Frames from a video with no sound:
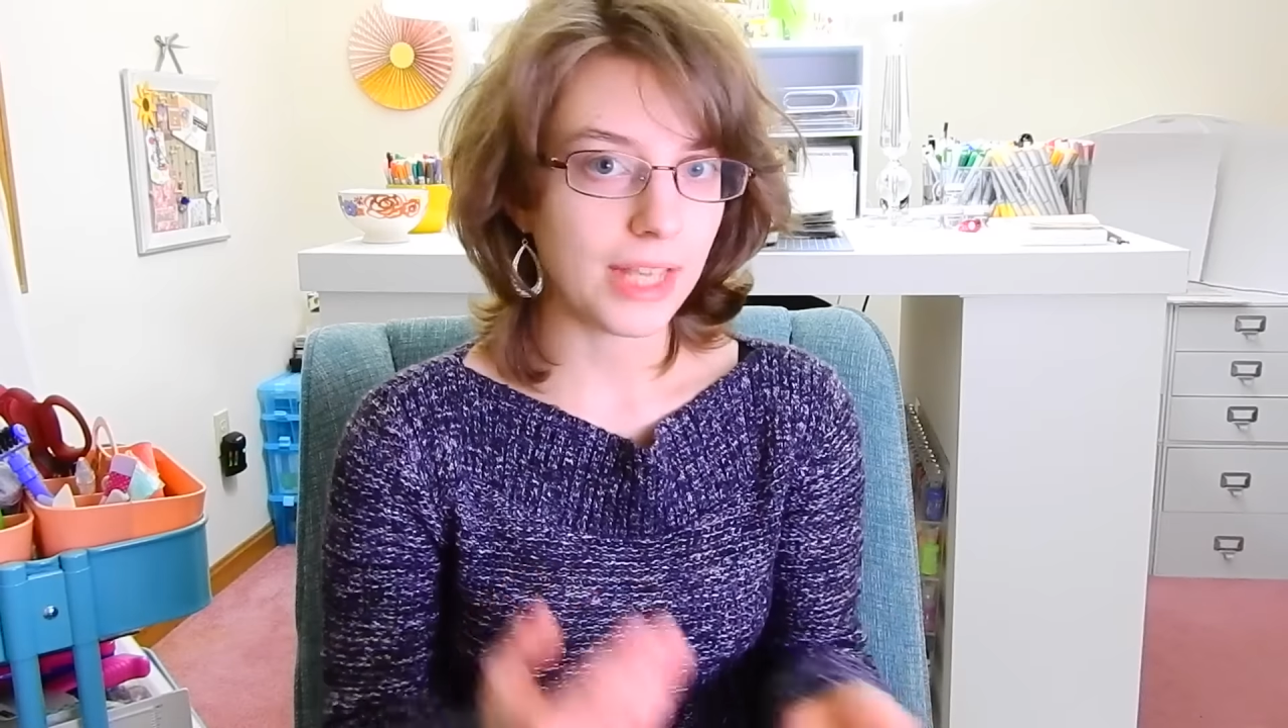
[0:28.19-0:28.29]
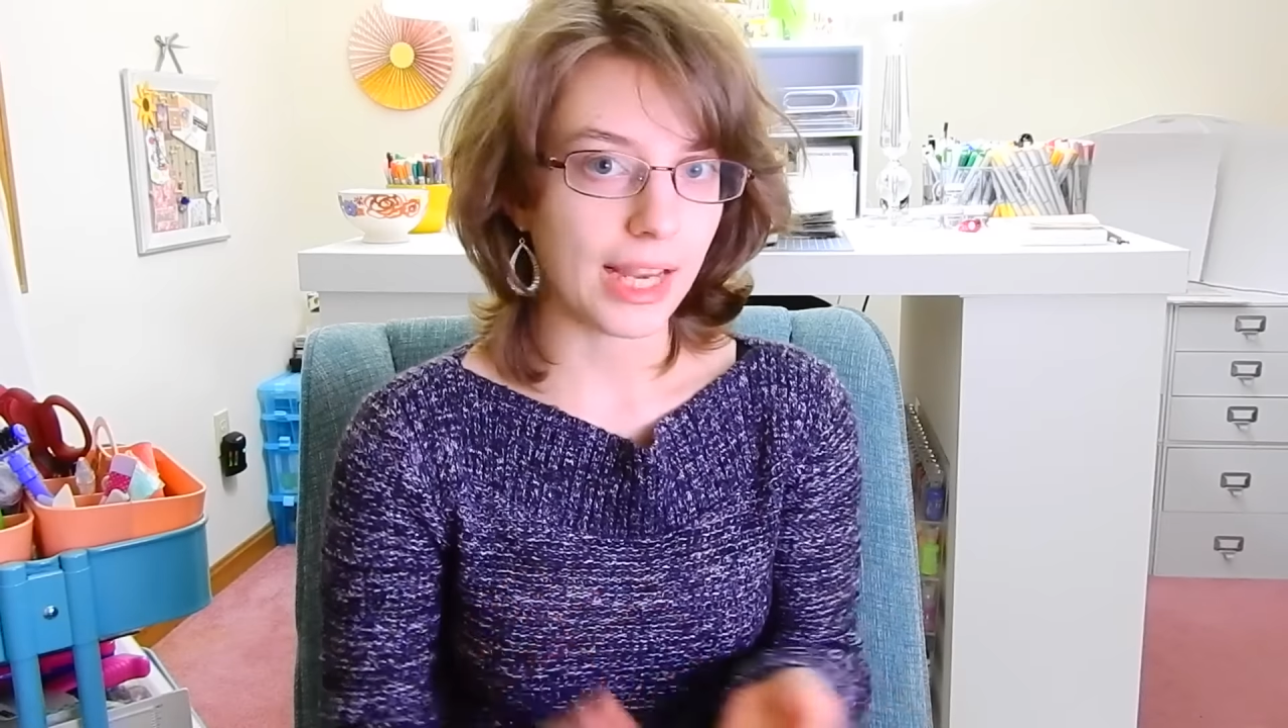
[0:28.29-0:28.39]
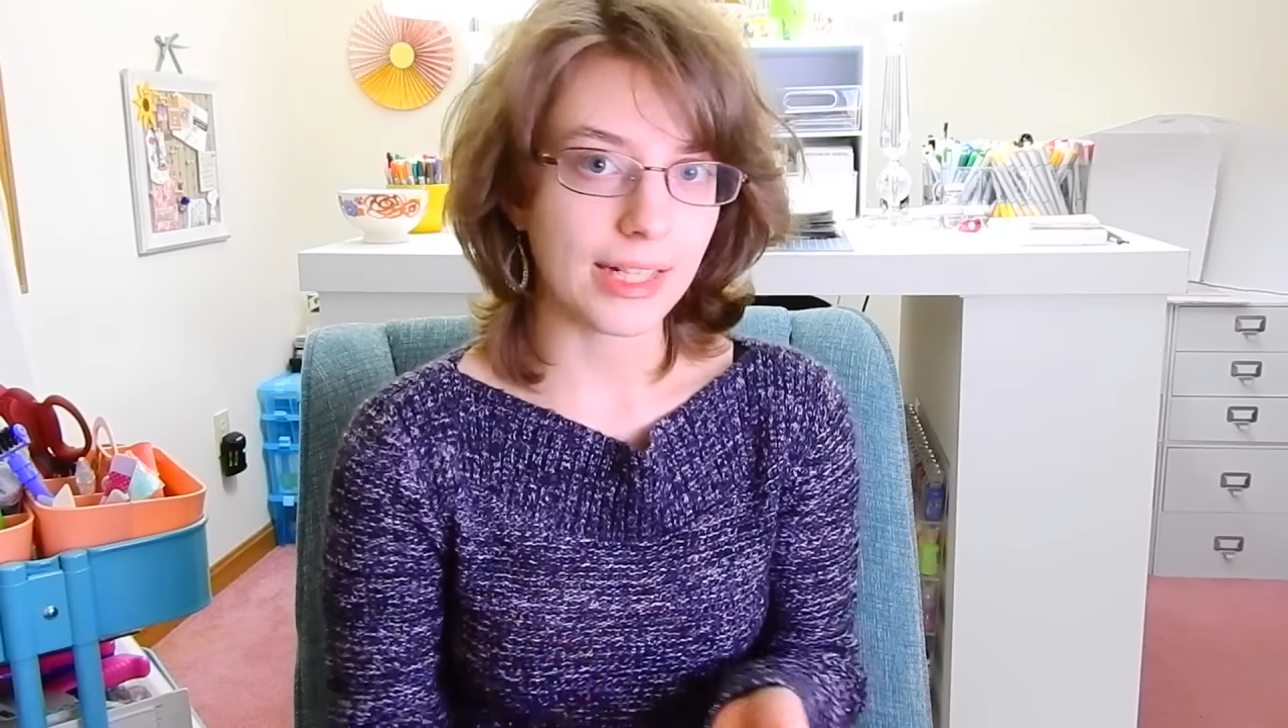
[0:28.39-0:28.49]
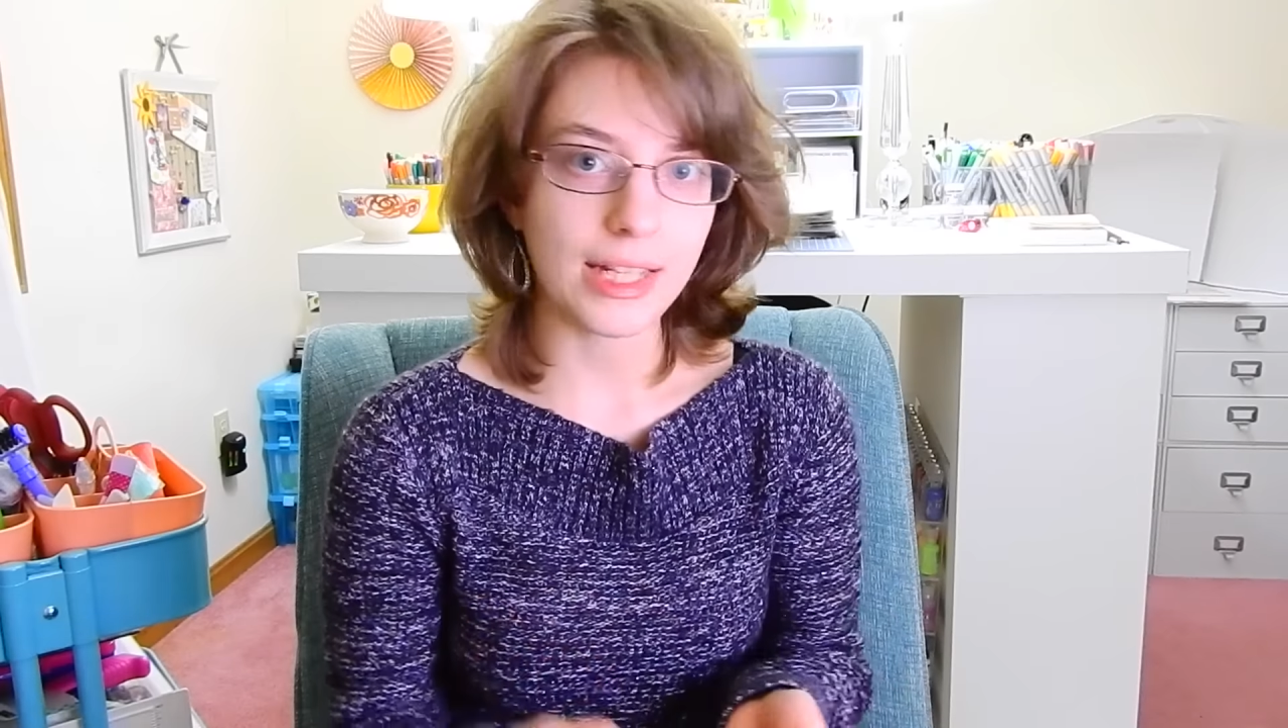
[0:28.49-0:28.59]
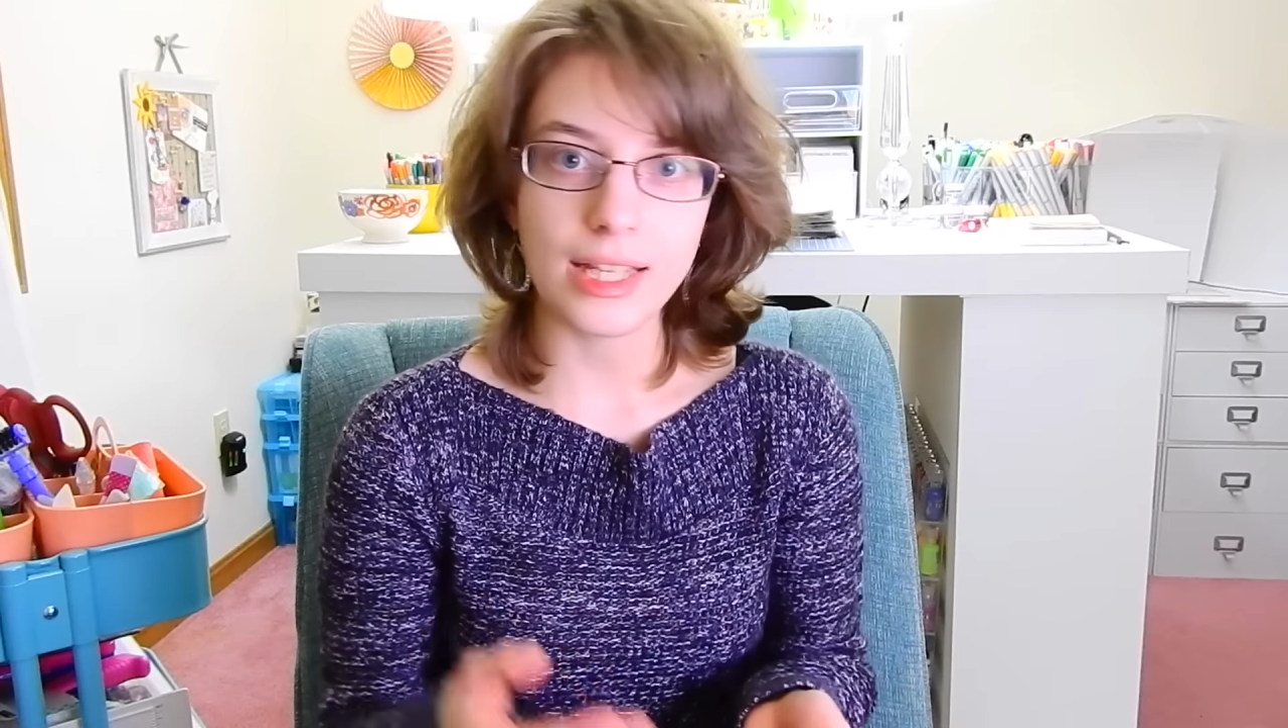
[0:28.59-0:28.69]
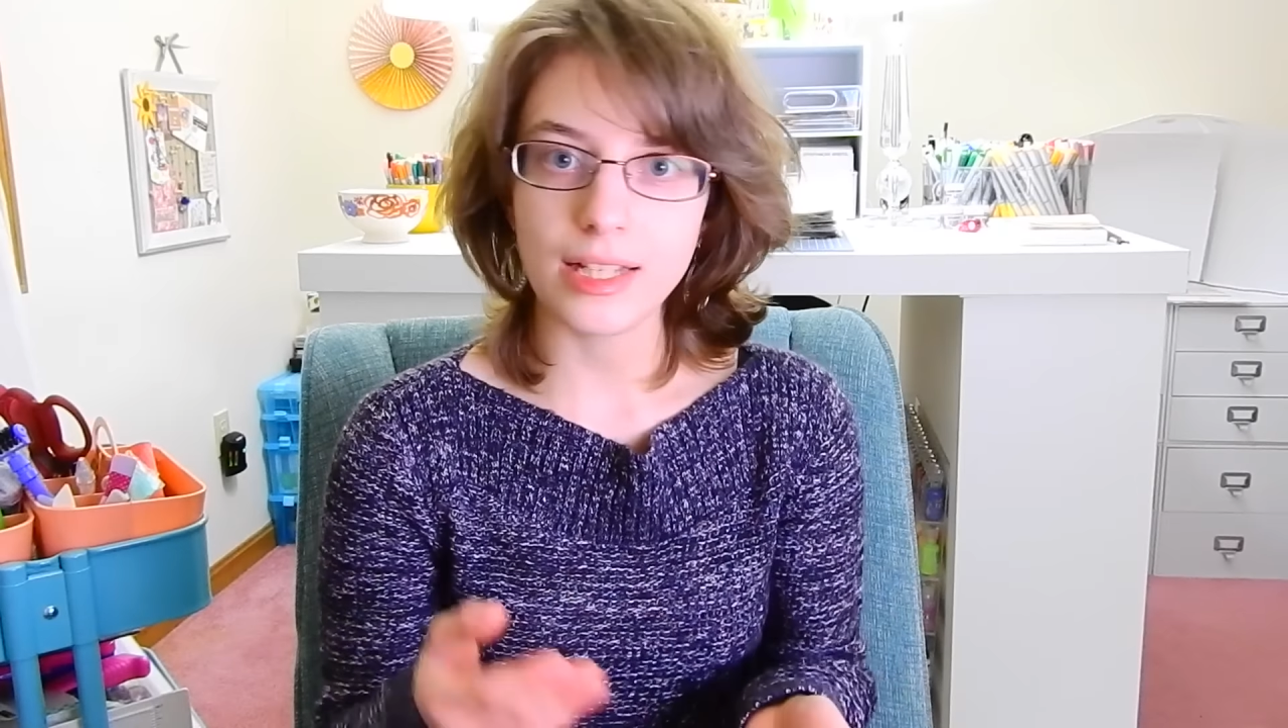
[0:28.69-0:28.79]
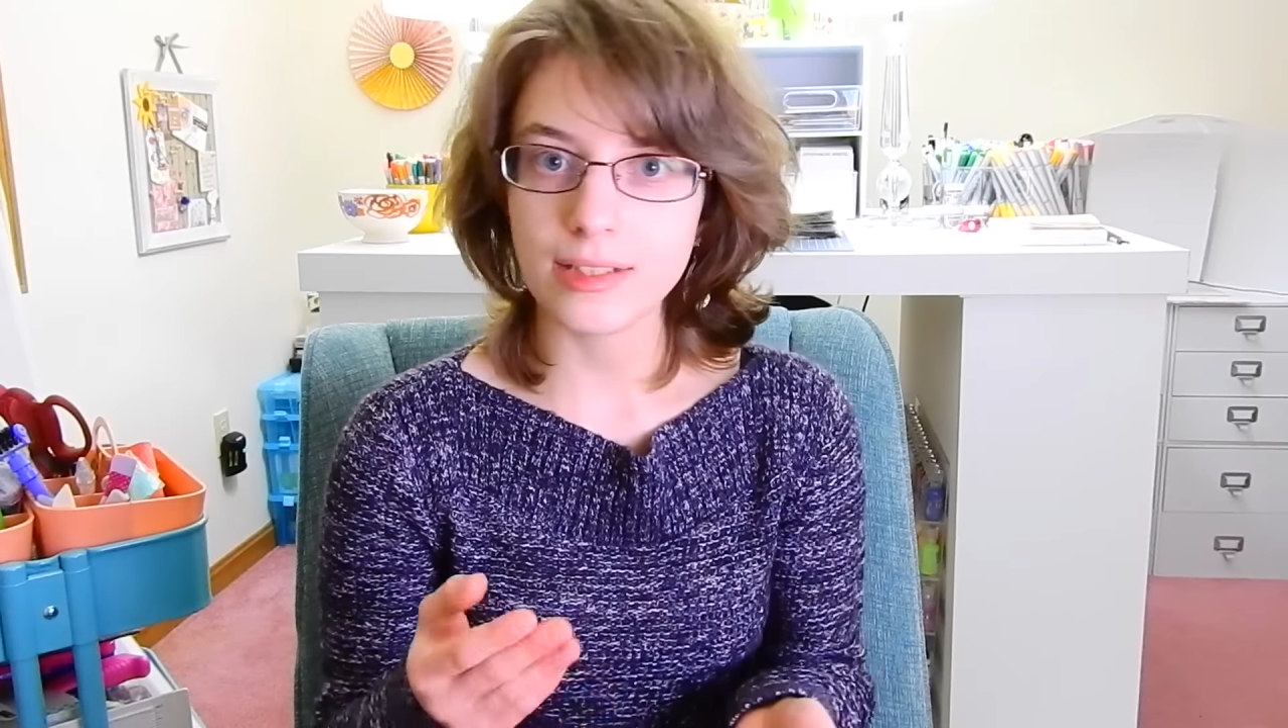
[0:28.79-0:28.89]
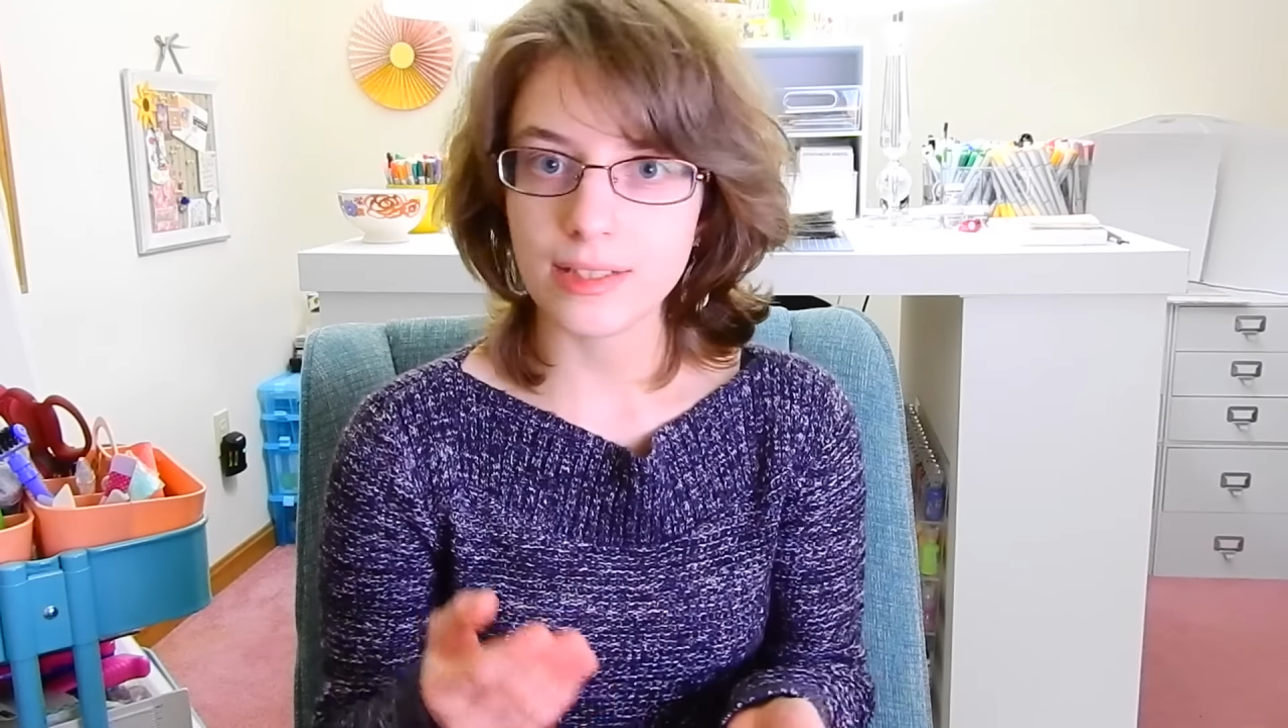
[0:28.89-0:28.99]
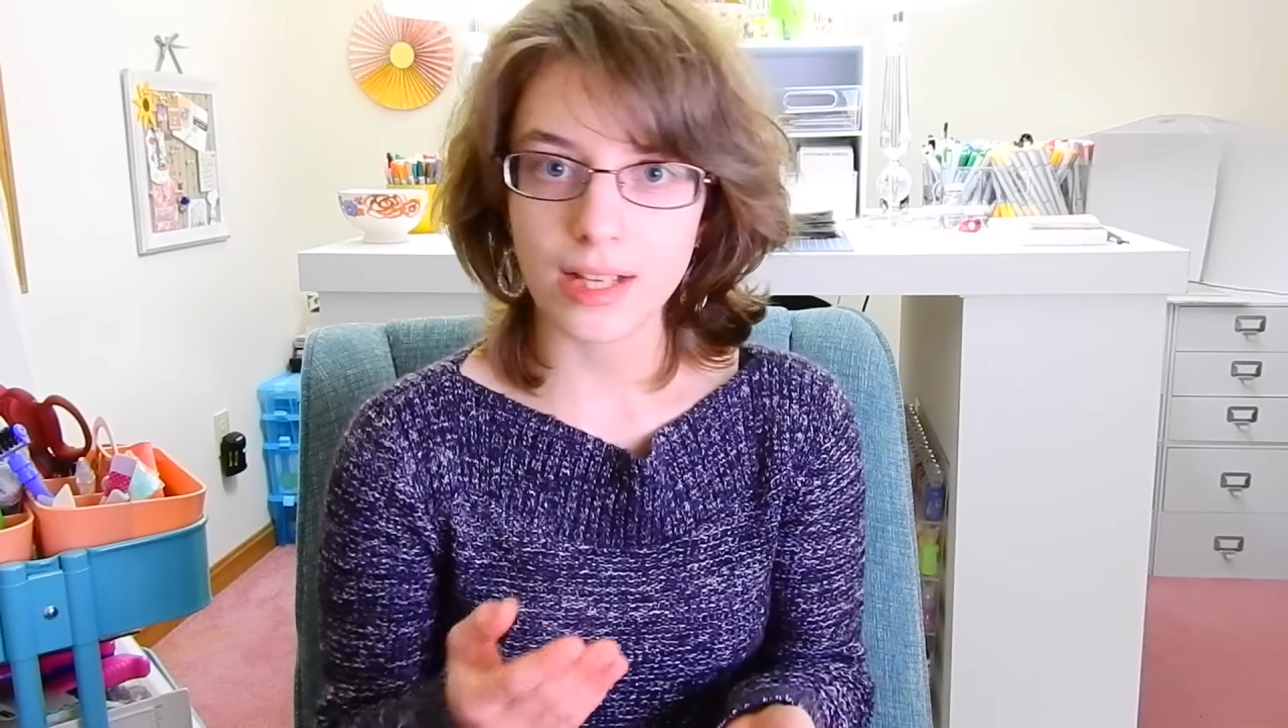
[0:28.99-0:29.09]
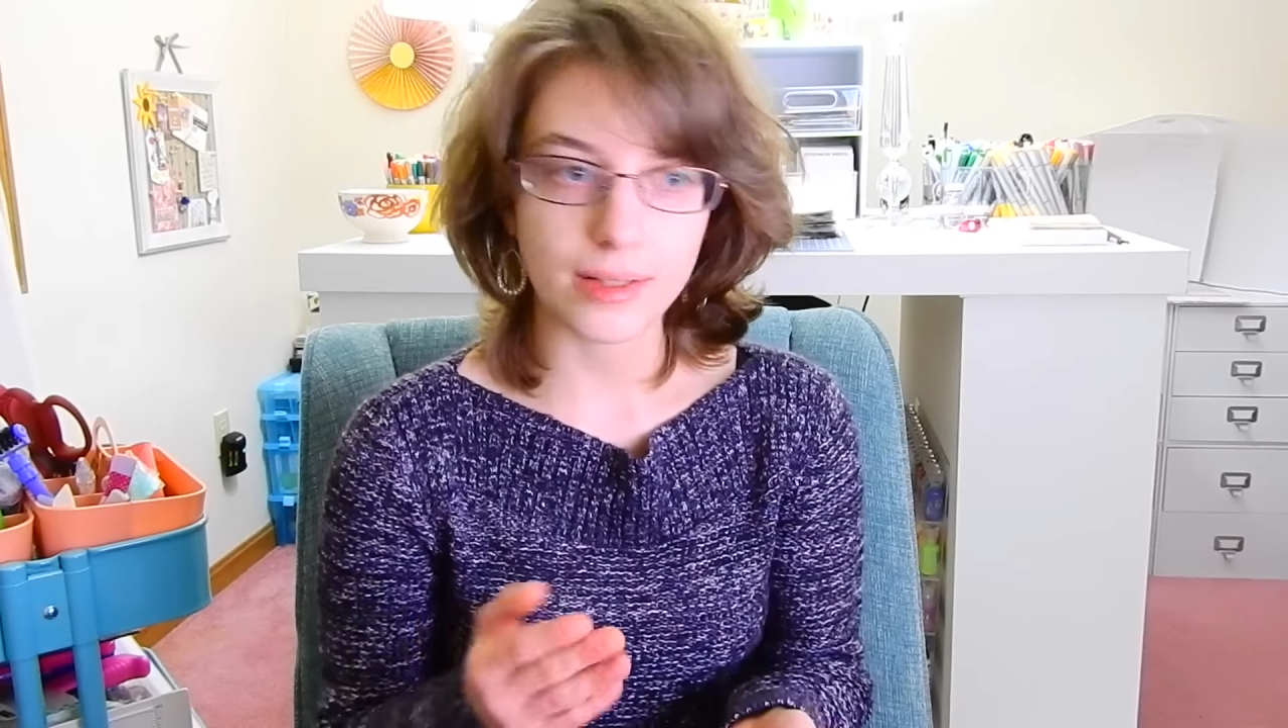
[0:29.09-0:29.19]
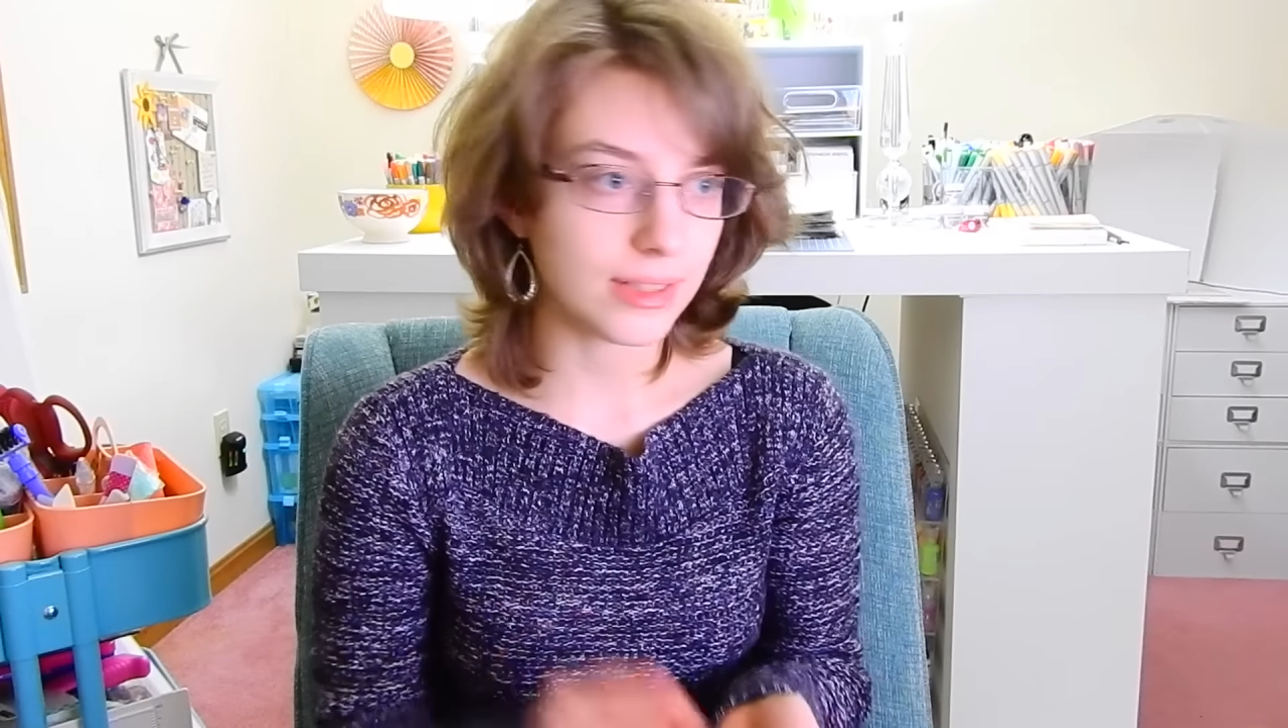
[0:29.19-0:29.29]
techniques,